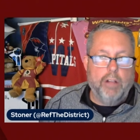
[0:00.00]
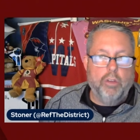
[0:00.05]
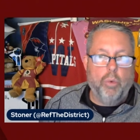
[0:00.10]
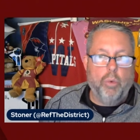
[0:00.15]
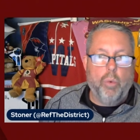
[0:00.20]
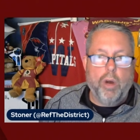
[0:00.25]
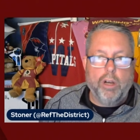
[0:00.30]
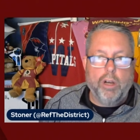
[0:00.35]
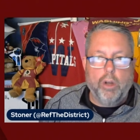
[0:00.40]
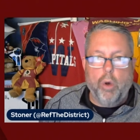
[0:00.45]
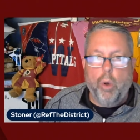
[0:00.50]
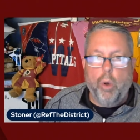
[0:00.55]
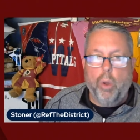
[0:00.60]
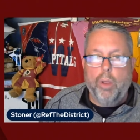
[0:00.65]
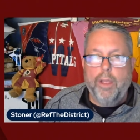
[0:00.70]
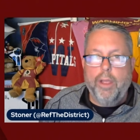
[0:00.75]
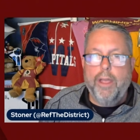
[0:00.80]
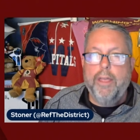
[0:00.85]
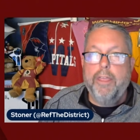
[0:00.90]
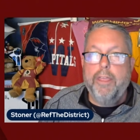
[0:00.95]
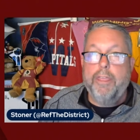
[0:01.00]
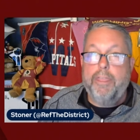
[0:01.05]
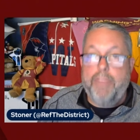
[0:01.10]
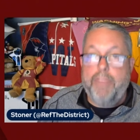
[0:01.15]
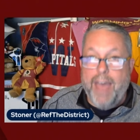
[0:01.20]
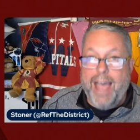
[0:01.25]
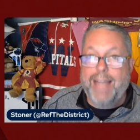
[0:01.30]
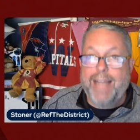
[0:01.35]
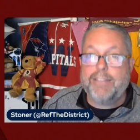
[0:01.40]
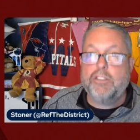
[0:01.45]
to one goal.
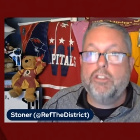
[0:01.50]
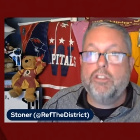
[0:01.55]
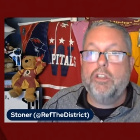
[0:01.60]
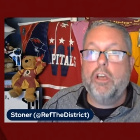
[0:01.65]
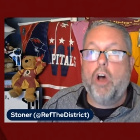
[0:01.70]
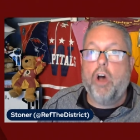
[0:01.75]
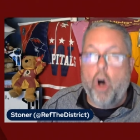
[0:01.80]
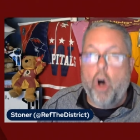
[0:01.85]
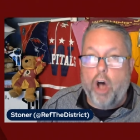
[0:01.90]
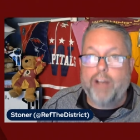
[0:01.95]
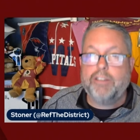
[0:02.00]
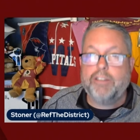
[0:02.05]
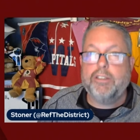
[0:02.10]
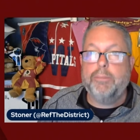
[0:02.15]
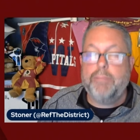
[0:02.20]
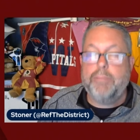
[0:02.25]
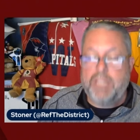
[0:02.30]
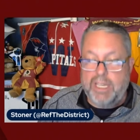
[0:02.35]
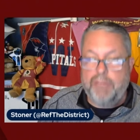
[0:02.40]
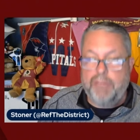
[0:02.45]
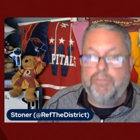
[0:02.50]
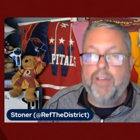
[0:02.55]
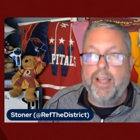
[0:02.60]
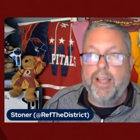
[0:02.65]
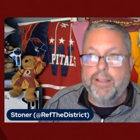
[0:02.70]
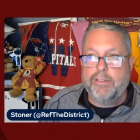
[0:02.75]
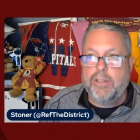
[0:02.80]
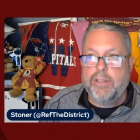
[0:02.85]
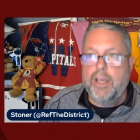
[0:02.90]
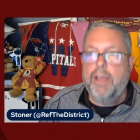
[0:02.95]
That's awesome
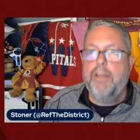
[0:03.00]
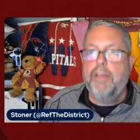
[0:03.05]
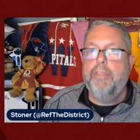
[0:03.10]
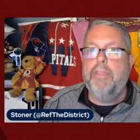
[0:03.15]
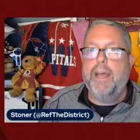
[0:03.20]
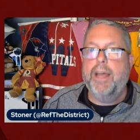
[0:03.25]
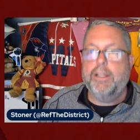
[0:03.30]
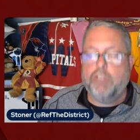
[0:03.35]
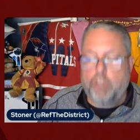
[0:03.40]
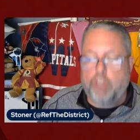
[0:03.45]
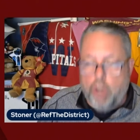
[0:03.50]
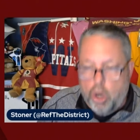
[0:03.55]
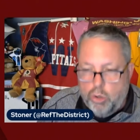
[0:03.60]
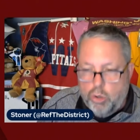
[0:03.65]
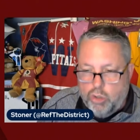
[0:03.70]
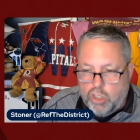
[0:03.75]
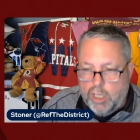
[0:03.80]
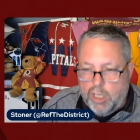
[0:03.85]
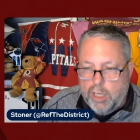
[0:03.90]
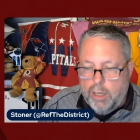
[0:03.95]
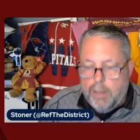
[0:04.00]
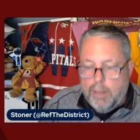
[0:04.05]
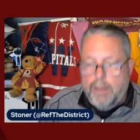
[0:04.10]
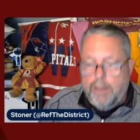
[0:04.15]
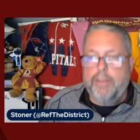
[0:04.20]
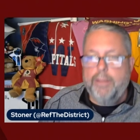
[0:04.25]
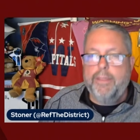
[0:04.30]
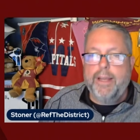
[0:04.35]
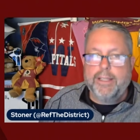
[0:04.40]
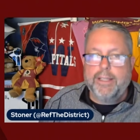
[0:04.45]
defense. That's coaching,
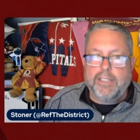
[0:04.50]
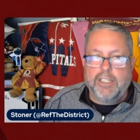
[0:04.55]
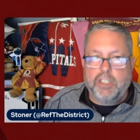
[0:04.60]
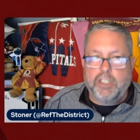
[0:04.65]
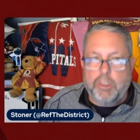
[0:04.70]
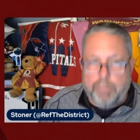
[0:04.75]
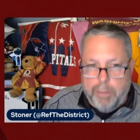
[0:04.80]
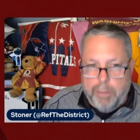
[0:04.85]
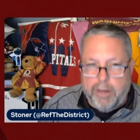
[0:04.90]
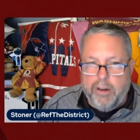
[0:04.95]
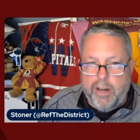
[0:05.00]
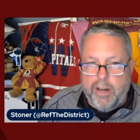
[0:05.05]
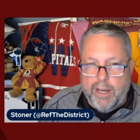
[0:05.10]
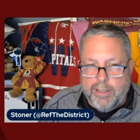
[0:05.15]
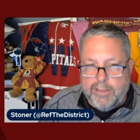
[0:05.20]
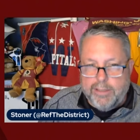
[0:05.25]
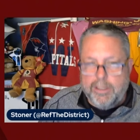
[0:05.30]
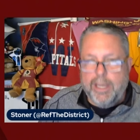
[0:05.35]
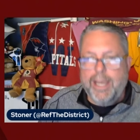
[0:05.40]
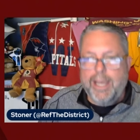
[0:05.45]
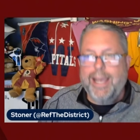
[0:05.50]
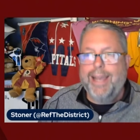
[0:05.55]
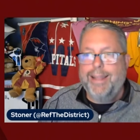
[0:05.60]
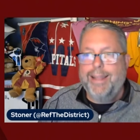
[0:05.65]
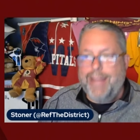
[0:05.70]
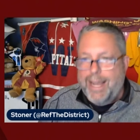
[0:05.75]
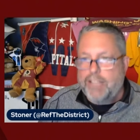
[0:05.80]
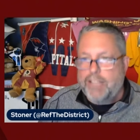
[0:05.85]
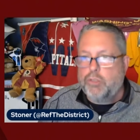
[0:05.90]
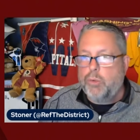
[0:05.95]
that's experience, and
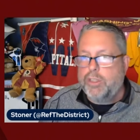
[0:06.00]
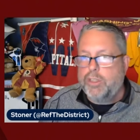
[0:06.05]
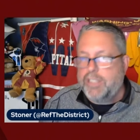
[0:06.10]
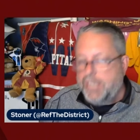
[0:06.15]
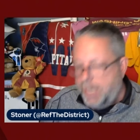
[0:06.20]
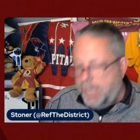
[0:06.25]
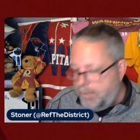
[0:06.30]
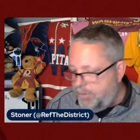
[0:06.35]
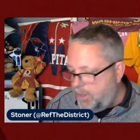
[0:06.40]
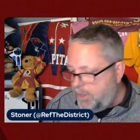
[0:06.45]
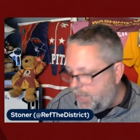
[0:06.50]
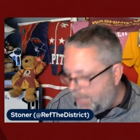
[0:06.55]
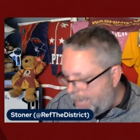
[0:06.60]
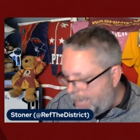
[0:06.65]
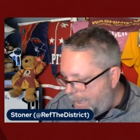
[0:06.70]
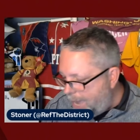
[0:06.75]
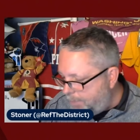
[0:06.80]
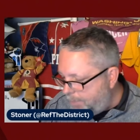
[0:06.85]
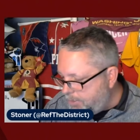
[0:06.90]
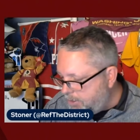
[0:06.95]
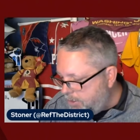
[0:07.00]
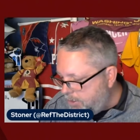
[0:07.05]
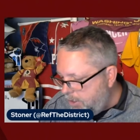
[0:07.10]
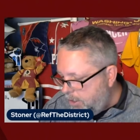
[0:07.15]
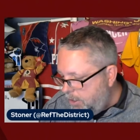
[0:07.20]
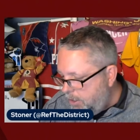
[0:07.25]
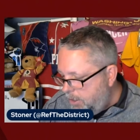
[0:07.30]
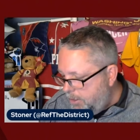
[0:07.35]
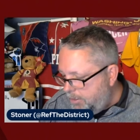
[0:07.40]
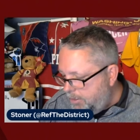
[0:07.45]
that's what's given the Caps
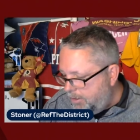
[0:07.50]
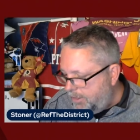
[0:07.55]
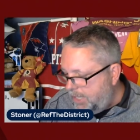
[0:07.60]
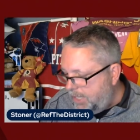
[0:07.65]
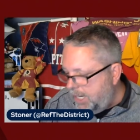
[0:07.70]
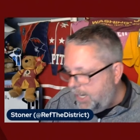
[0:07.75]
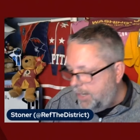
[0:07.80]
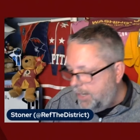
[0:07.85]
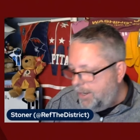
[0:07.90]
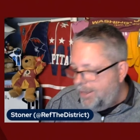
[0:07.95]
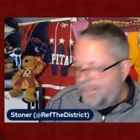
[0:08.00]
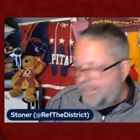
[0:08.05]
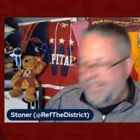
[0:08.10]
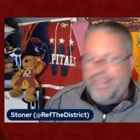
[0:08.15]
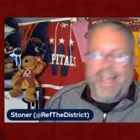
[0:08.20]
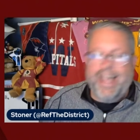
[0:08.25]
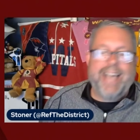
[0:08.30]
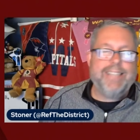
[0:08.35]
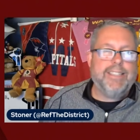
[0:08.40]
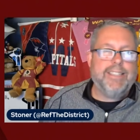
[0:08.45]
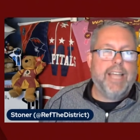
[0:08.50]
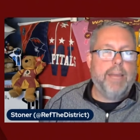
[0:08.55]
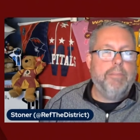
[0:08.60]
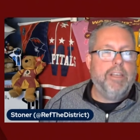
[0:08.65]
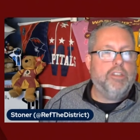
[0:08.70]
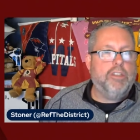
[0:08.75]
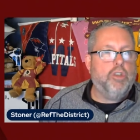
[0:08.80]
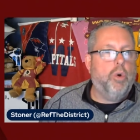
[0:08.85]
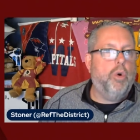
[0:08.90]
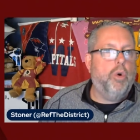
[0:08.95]
the lead. The last time they
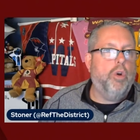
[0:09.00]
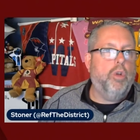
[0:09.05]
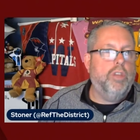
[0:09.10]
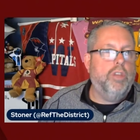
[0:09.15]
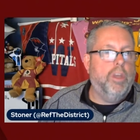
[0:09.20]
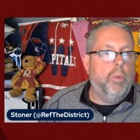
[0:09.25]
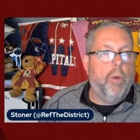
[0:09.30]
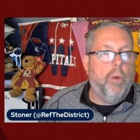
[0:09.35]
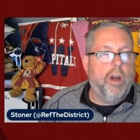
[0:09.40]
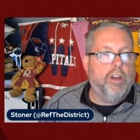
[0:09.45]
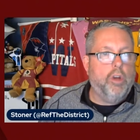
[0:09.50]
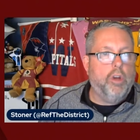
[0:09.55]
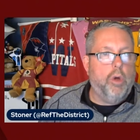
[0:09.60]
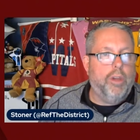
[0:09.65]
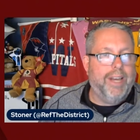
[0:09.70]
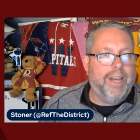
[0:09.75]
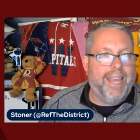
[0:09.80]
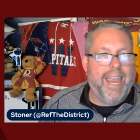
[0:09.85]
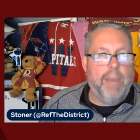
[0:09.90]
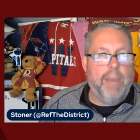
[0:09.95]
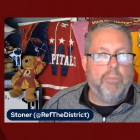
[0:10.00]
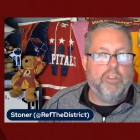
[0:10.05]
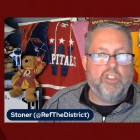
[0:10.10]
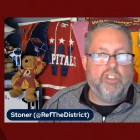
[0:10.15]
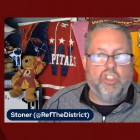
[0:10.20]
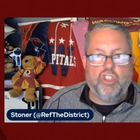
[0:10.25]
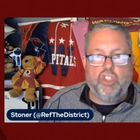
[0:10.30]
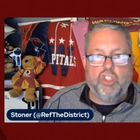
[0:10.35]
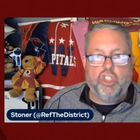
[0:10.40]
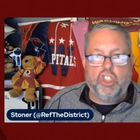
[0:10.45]
scored only one goal in a game was
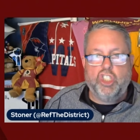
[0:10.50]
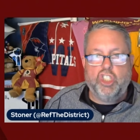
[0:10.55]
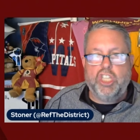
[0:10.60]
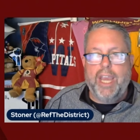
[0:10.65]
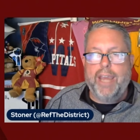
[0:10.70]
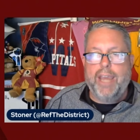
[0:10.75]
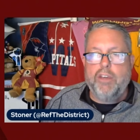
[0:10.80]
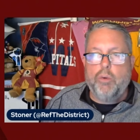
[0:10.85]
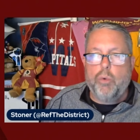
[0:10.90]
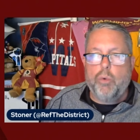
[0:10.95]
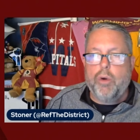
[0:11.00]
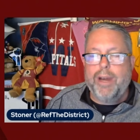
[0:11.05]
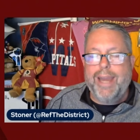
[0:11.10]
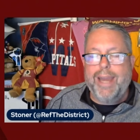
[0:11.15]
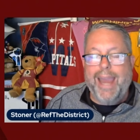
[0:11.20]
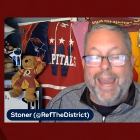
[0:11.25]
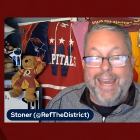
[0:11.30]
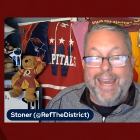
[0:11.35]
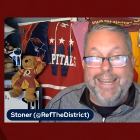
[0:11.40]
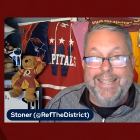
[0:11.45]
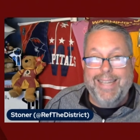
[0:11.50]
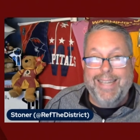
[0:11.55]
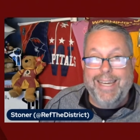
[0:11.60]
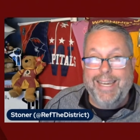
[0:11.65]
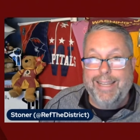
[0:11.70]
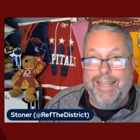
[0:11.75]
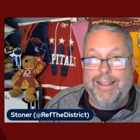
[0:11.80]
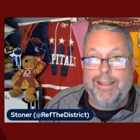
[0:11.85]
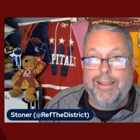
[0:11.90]
January 18th.